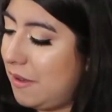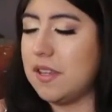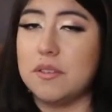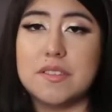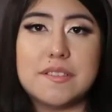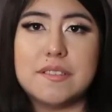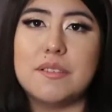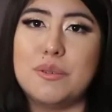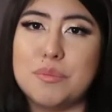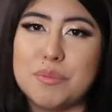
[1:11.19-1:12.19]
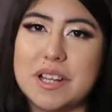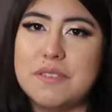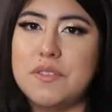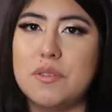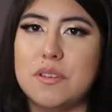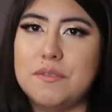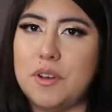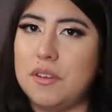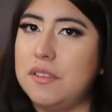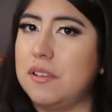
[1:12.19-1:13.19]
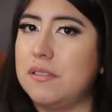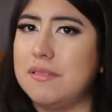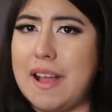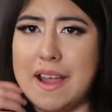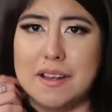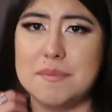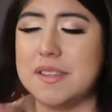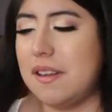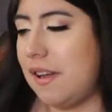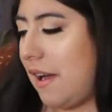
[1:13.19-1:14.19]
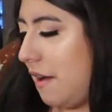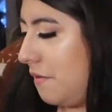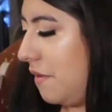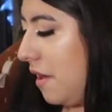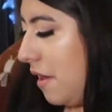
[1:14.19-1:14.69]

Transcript: So just a little preview of all the items that I have,